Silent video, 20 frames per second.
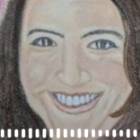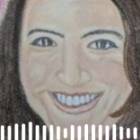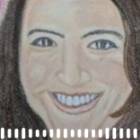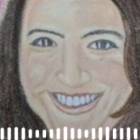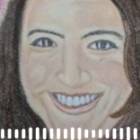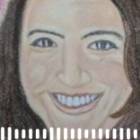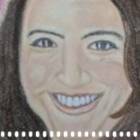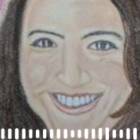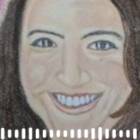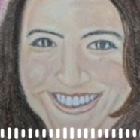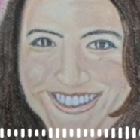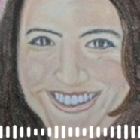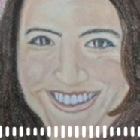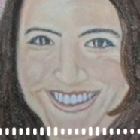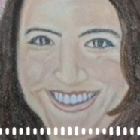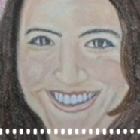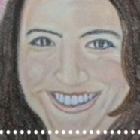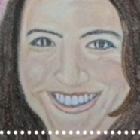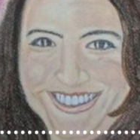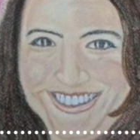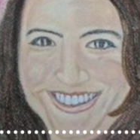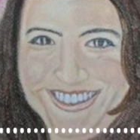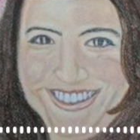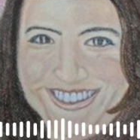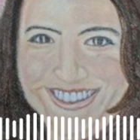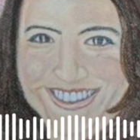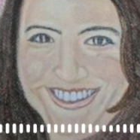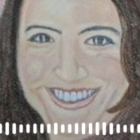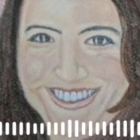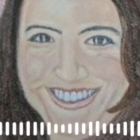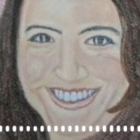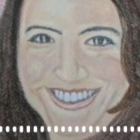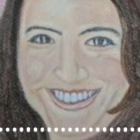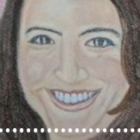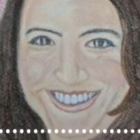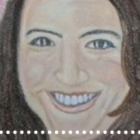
which I love,